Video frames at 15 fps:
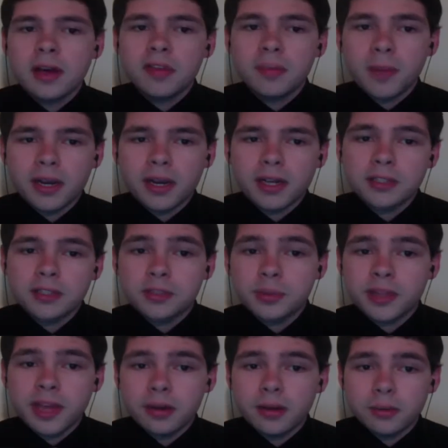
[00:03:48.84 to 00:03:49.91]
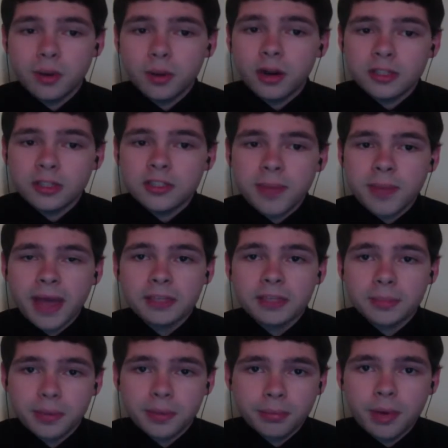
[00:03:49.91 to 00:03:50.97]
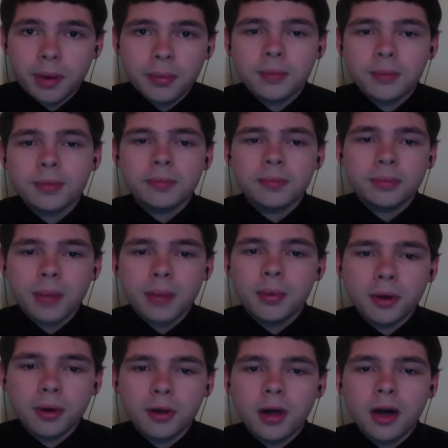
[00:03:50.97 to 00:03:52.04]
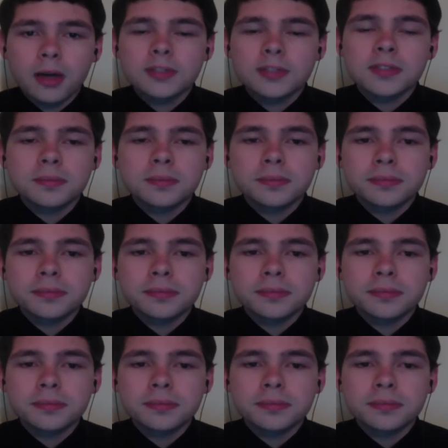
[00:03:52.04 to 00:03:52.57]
of Americans without warrants backed by probable, probable cause.